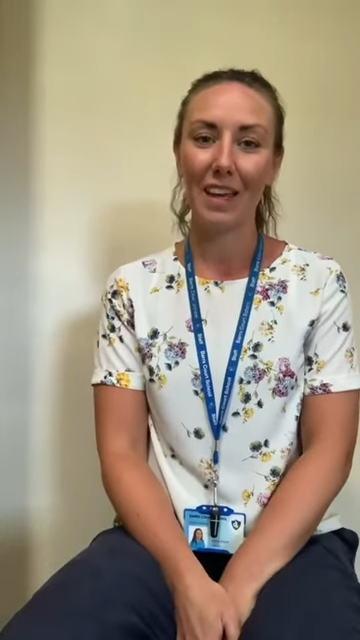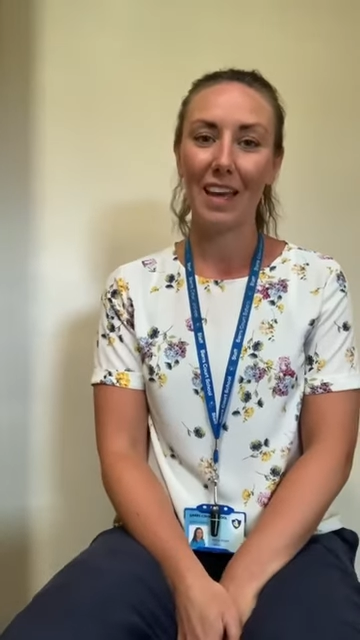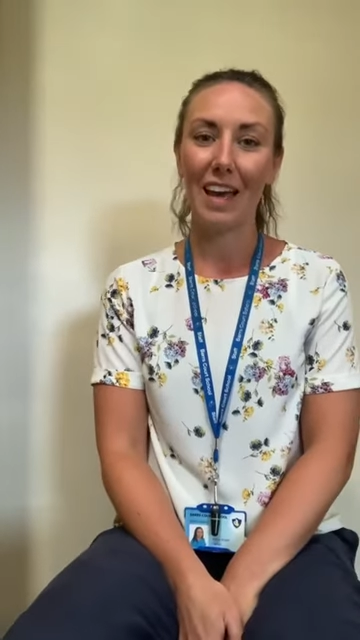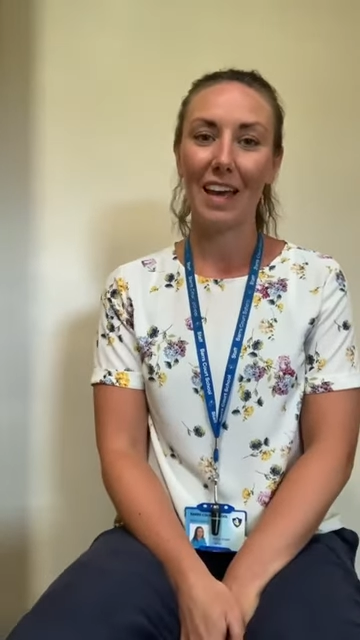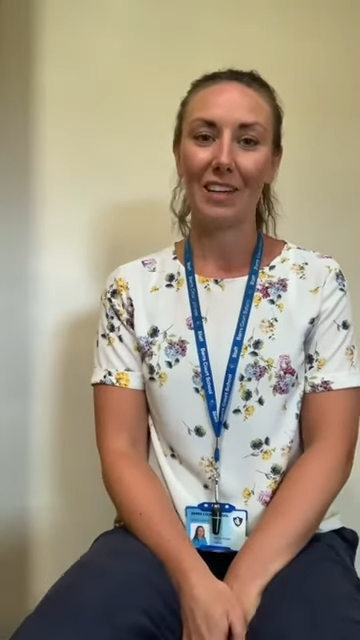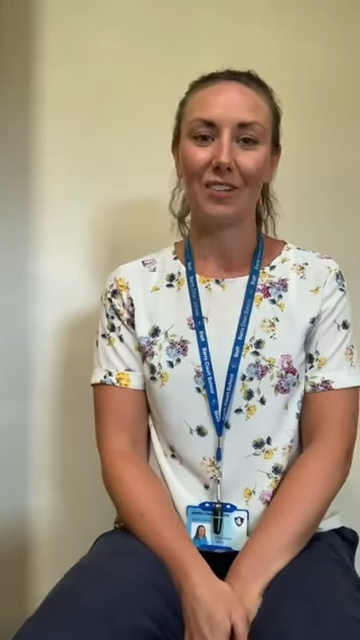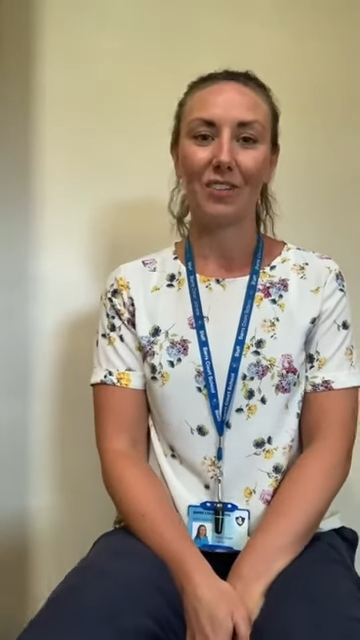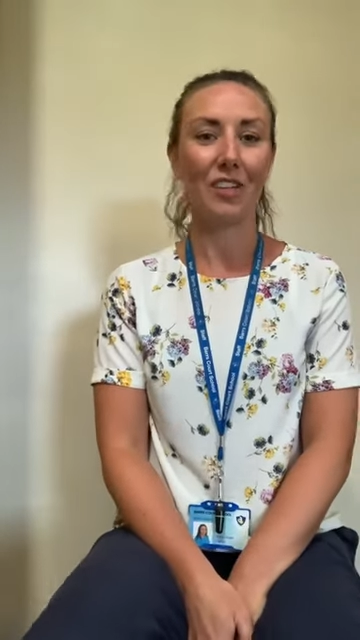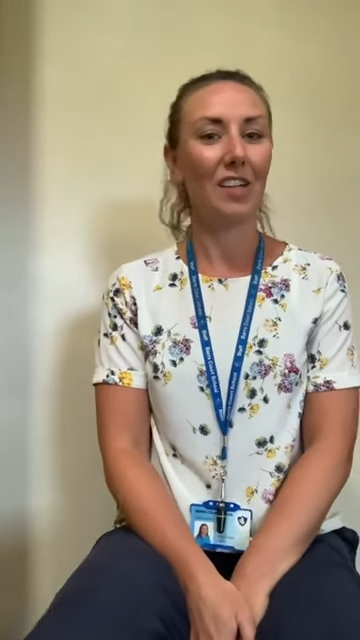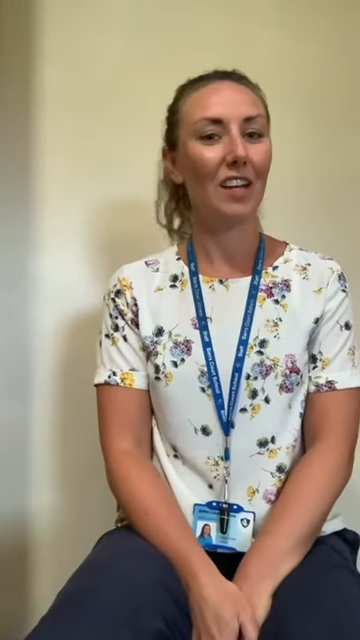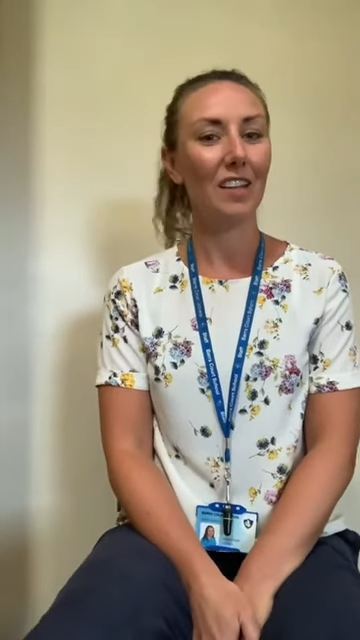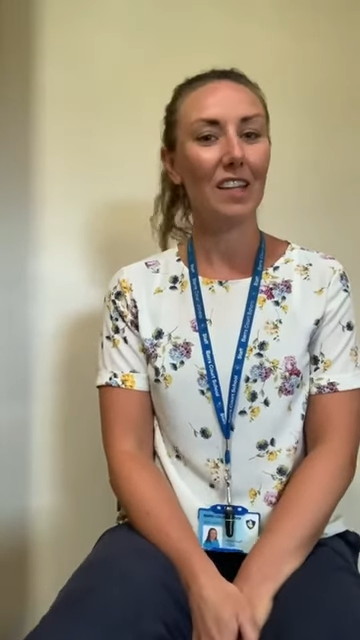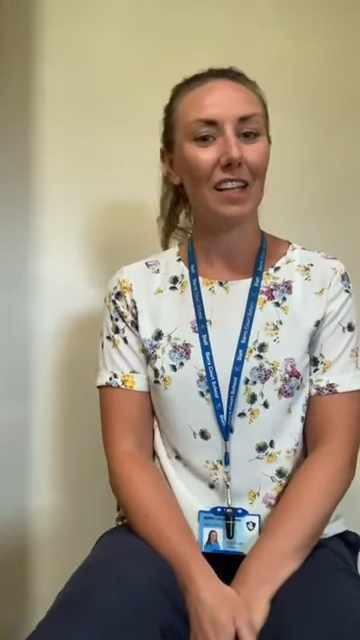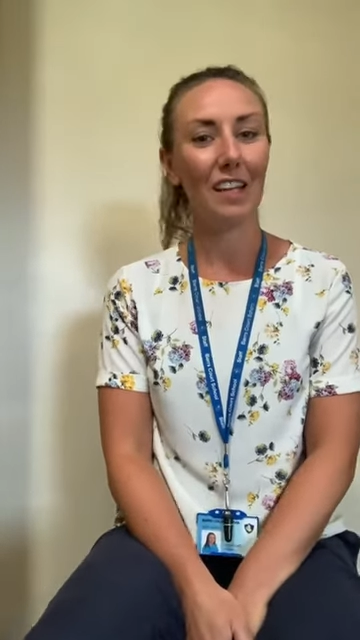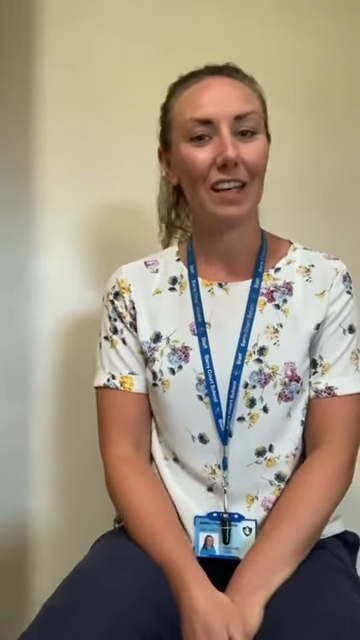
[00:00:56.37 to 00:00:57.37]
And on
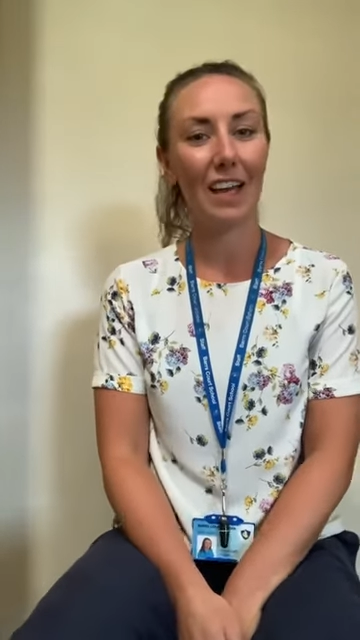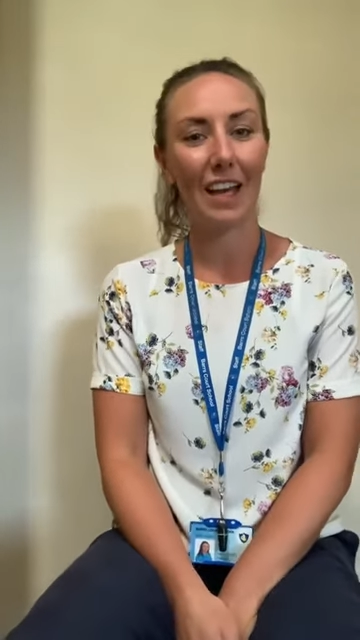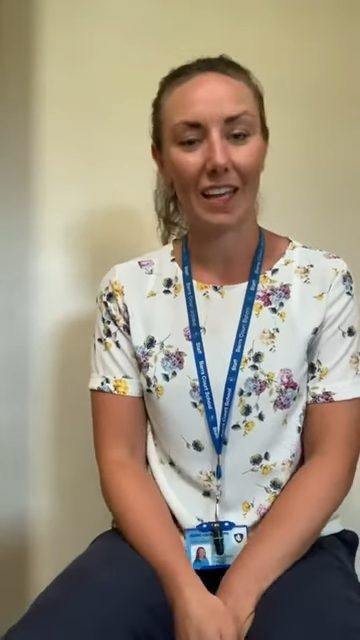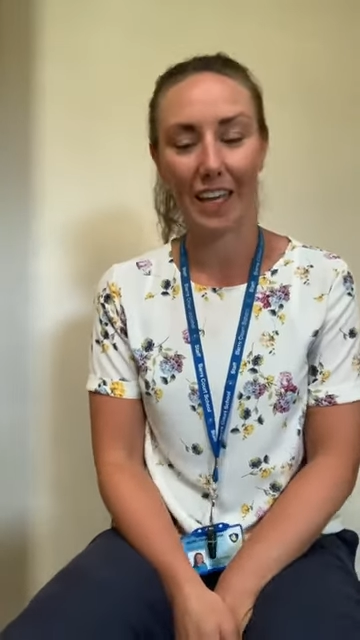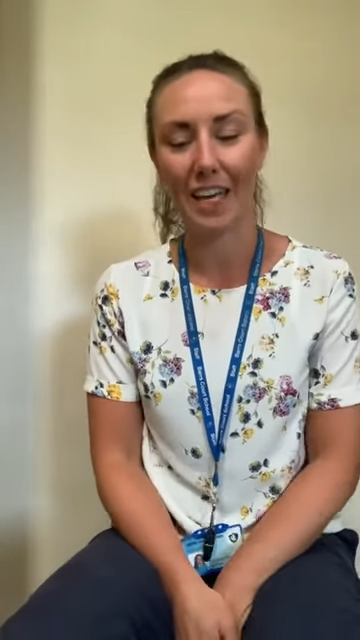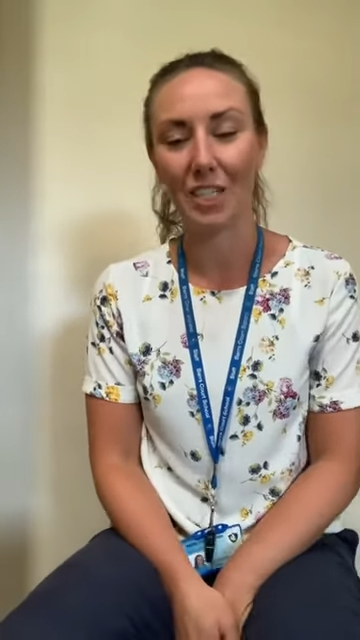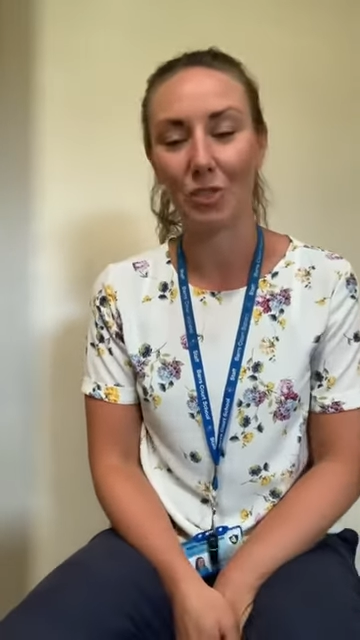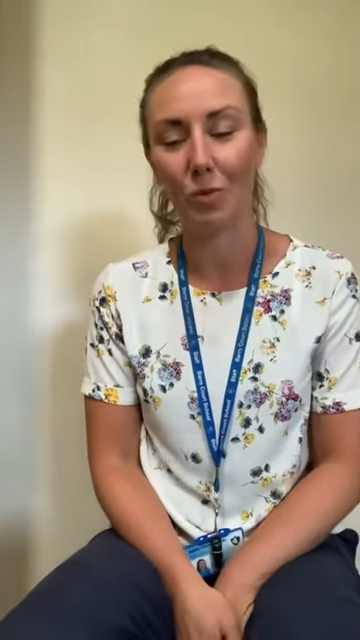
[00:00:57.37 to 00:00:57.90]
another occasion,